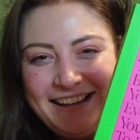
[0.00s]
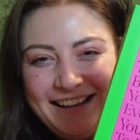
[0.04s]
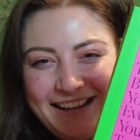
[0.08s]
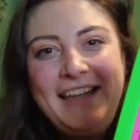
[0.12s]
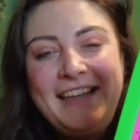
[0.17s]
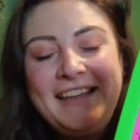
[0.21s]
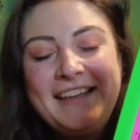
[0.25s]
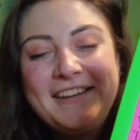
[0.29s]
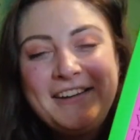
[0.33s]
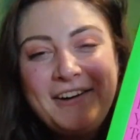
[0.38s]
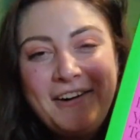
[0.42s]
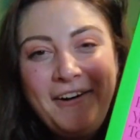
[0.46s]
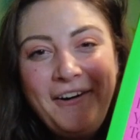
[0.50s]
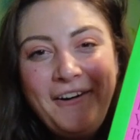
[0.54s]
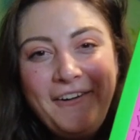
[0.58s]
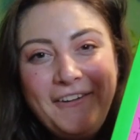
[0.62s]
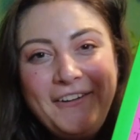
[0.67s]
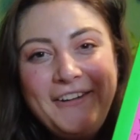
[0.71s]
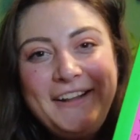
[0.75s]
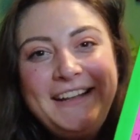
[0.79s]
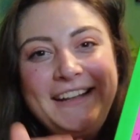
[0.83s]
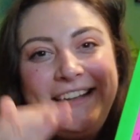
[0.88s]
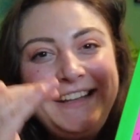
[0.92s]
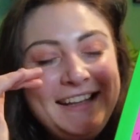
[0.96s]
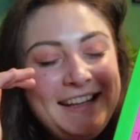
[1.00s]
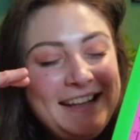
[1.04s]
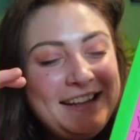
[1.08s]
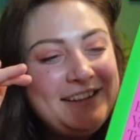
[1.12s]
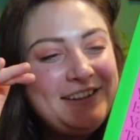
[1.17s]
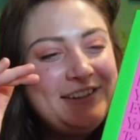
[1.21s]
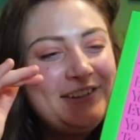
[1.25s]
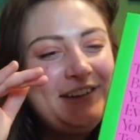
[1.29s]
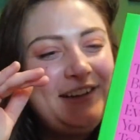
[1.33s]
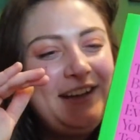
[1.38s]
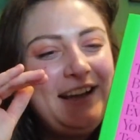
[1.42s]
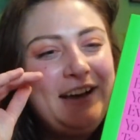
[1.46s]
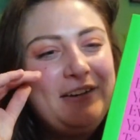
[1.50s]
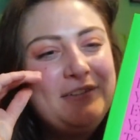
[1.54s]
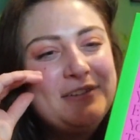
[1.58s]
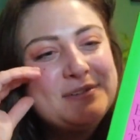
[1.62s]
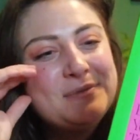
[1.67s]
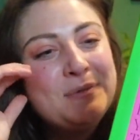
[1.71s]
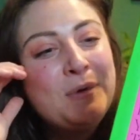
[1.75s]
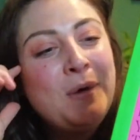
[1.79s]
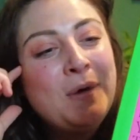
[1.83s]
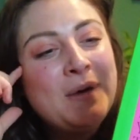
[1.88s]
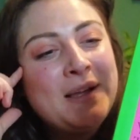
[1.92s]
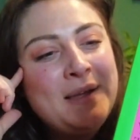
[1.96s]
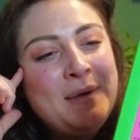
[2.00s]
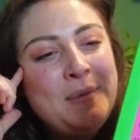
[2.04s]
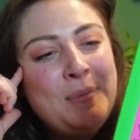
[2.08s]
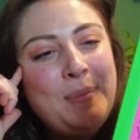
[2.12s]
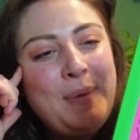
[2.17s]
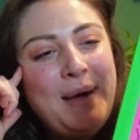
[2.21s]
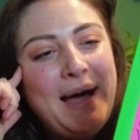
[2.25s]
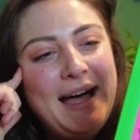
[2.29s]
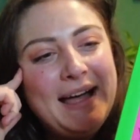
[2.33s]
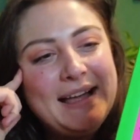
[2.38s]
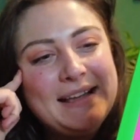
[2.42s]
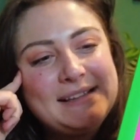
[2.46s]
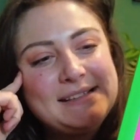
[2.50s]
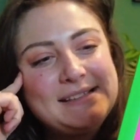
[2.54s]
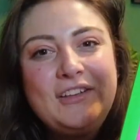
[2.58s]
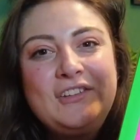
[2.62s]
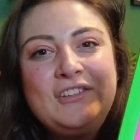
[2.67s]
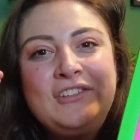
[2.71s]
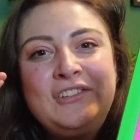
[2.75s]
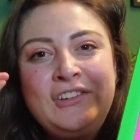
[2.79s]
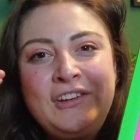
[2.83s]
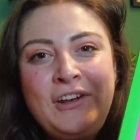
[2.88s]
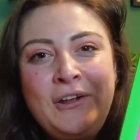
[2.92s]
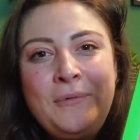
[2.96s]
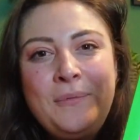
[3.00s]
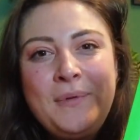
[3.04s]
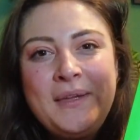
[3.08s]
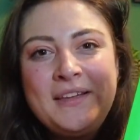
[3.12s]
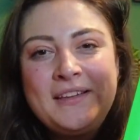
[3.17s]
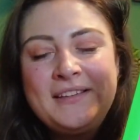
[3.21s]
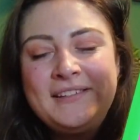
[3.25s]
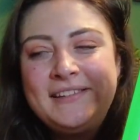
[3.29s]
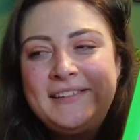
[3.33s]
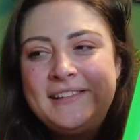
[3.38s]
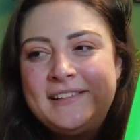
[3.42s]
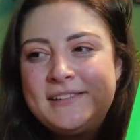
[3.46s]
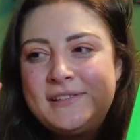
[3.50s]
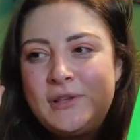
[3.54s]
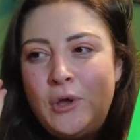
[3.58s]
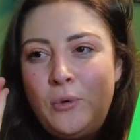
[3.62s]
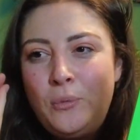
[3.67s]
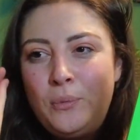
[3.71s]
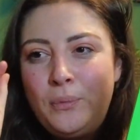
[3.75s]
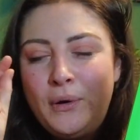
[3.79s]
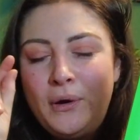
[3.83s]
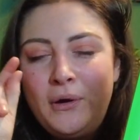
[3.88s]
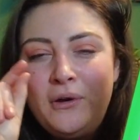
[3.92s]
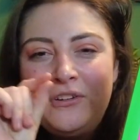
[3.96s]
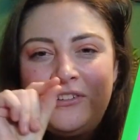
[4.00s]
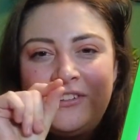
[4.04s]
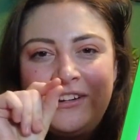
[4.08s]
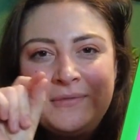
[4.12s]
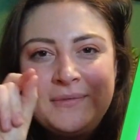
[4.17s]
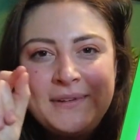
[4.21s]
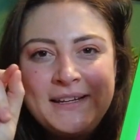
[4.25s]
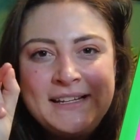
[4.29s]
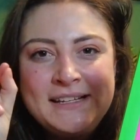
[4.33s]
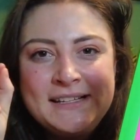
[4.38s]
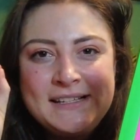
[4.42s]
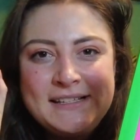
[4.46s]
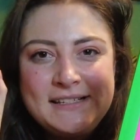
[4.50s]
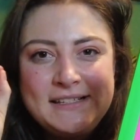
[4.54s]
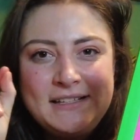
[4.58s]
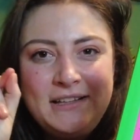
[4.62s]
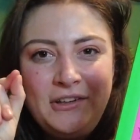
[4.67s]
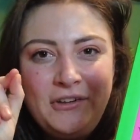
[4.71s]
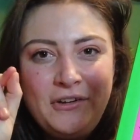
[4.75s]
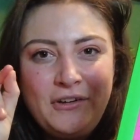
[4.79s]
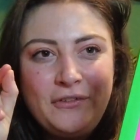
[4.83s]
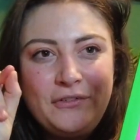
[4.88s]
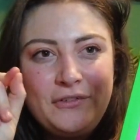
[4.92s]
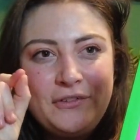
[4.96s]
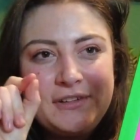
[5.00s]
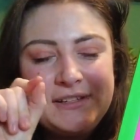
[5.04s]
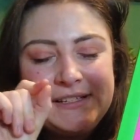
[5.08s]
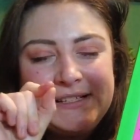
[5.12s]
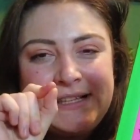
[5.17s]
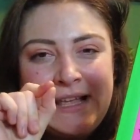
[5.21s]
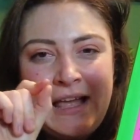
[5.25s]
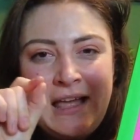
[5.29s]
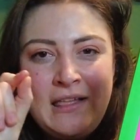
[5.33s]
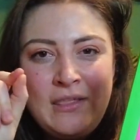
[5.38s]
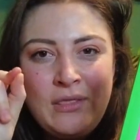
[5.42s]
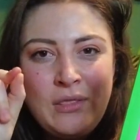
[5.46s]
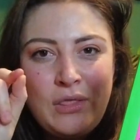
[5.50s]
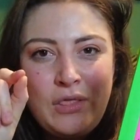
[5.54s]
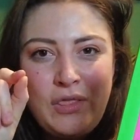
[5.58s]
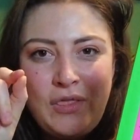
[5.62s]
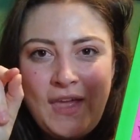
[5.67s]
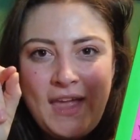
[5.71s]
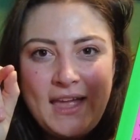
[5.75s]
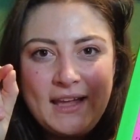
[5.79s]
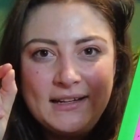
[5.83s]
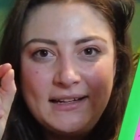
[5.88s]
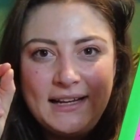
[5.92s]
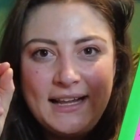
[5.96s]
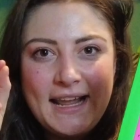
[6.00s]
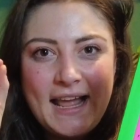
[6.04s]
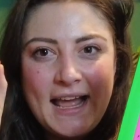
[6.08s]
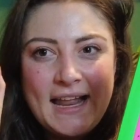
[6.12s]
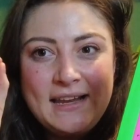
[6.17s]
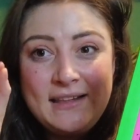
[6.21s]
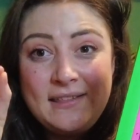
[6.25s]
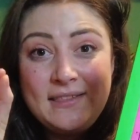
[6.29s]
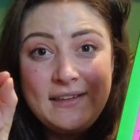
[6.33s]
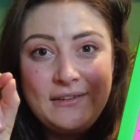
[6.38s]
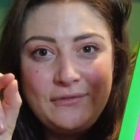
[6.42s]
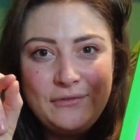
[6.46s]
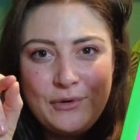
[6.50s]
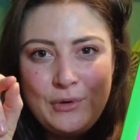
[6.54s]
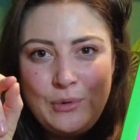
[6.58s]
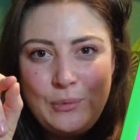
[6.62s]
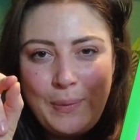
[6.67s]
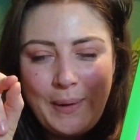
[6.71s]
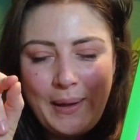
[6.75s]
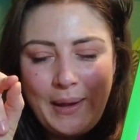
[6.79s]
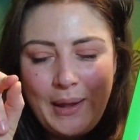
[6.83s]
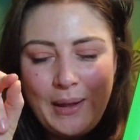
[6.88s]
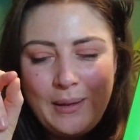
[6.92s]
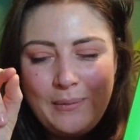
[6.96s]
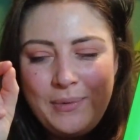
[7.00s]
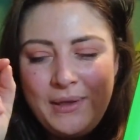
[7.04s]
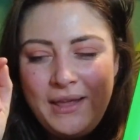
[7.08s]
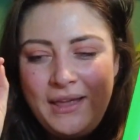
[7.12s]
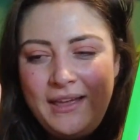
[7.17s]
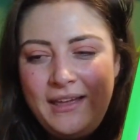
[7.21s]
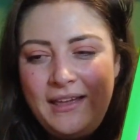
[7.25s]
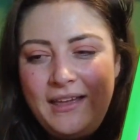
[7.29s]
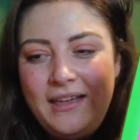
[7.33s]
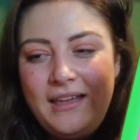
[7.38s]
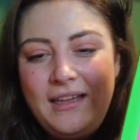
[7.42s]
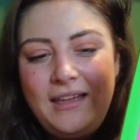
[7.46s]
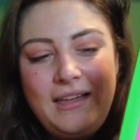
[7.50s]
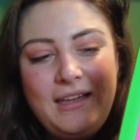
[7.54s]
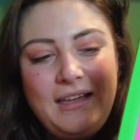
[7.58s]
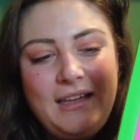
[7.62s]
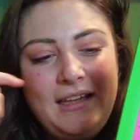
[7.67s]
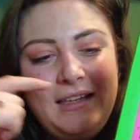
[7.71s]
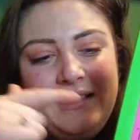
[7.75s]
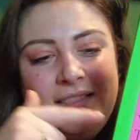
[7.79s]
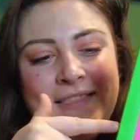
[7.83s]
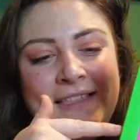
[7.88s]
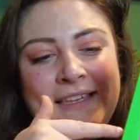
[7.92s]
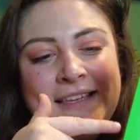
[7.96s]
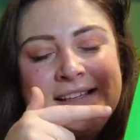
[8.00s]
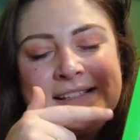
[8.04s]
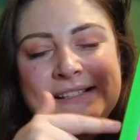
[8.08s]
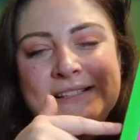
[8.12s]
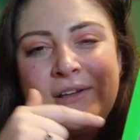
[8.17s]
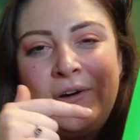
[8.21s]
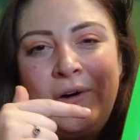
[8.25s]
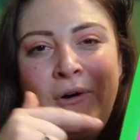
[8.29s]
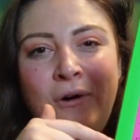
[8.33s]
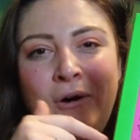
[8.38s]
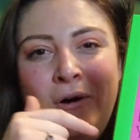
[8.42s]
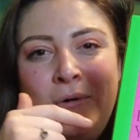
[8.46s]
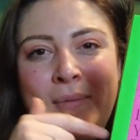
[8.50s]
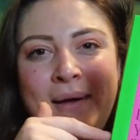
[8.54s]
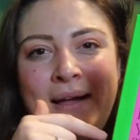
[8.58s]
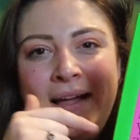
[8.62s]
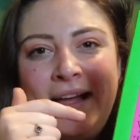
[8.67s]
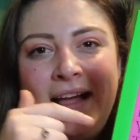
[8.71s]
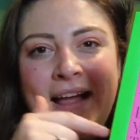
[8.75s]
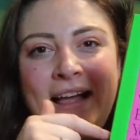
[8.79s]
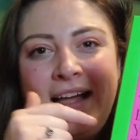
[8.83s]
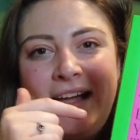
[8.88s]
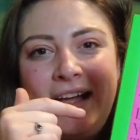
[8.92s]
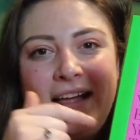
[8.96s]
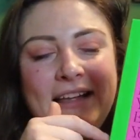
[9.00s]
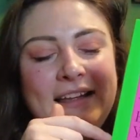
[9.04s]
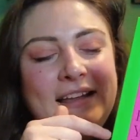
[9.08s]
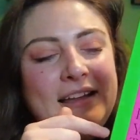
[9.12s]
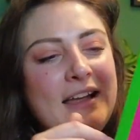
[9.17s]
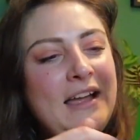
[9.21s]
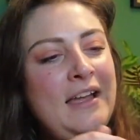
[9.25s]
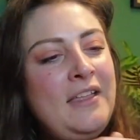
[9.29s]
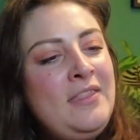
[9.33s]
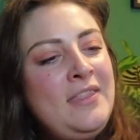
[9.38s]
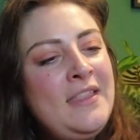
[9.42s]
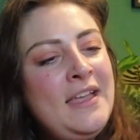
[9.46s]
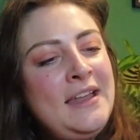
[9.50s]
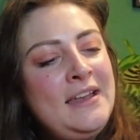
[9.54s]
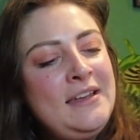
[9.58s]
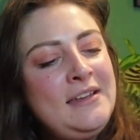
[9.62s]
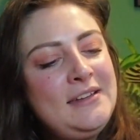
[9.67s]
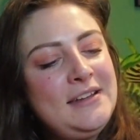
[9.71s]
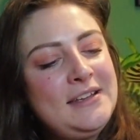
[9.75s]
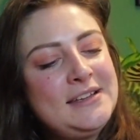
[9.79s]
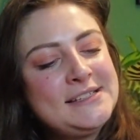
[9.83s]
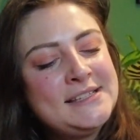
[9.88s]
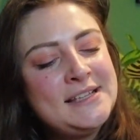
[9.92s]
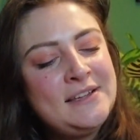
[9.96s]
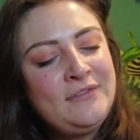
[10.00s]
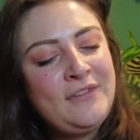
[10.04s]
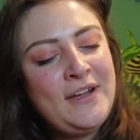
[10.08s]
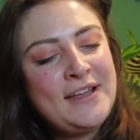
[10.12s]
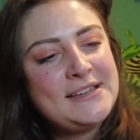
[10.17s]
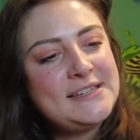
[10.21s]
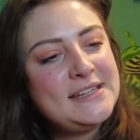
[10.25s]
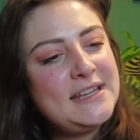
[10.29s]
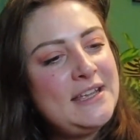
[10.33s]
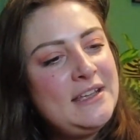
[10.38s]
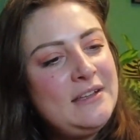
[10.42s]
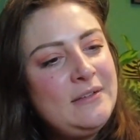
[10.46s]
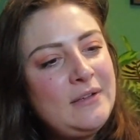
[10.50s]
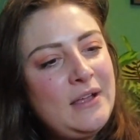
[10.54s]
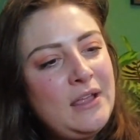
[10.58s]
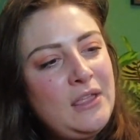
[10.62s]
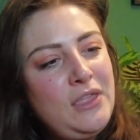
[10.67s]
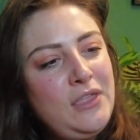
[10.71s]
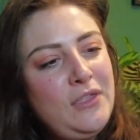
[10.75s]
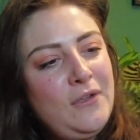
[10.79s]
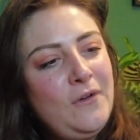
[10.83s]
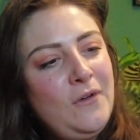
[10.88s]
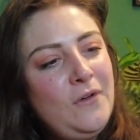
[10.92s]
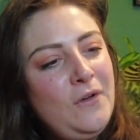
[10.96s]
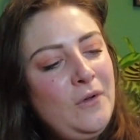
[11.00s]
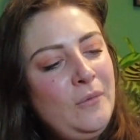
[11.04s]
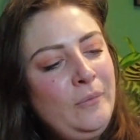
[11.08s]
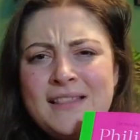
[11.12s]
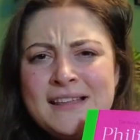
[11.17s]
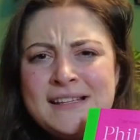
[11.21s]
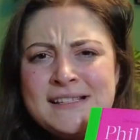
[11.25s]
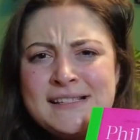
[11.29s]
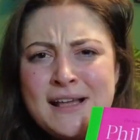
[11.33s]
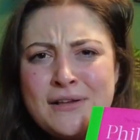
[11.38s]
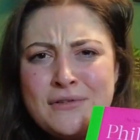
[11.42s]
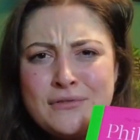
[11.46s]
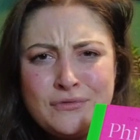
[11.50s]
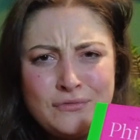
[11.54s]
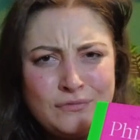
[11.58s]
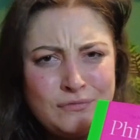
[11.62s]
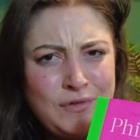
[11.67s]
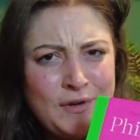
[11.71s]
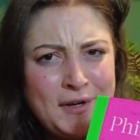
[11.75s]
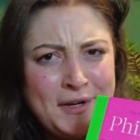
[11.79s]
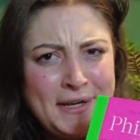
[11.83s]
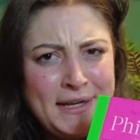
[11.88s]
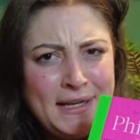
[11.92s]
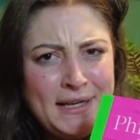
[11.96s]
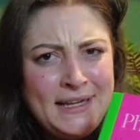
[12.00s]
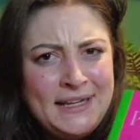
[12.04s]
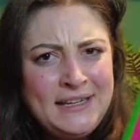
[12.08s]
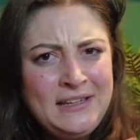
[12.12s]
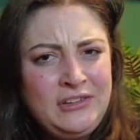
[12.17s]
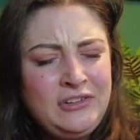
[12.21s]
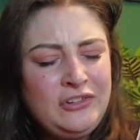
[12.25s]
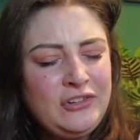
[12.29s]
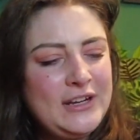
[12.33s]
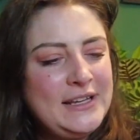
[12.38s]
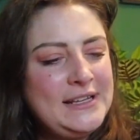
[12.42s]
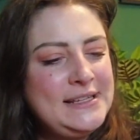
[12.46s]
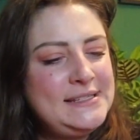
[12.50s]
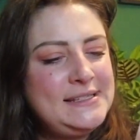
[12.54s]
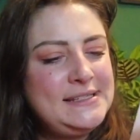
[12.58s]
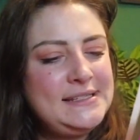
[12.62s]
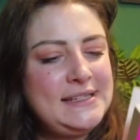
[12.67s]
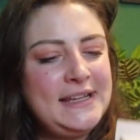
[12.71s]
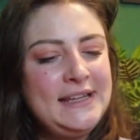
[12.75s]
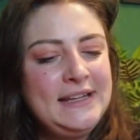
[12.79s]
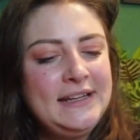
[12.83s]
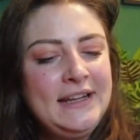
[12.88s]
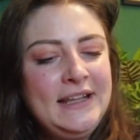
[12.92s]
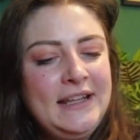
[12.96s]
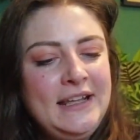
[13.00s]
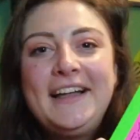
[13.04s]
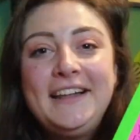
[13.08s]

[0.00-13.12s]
It literally, I was walking past. Do you know, because you're so programmed in to look for a certain thing, like anything rhubarb, this caught my eye. And then as I read it, I thought, this sounds really interesting.